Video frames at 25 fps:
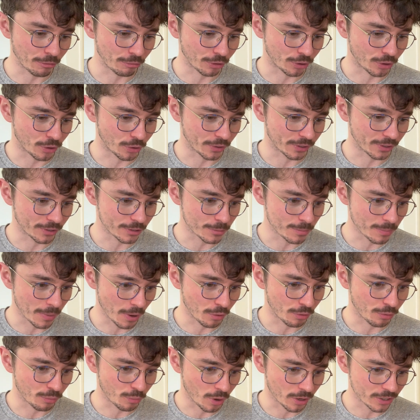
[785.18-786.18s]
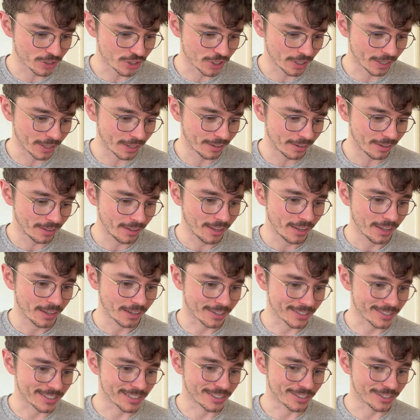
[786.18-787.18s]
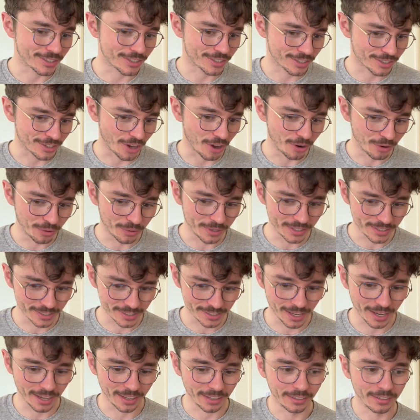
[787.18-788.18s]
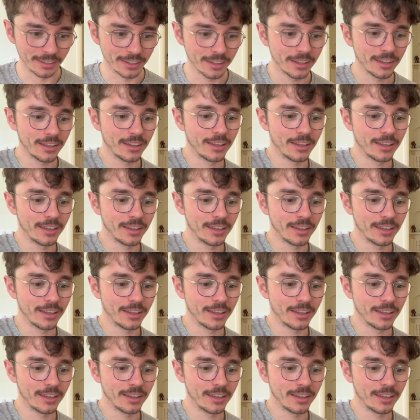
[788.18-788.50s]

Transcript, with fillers: recording us both watching it because it's so insane.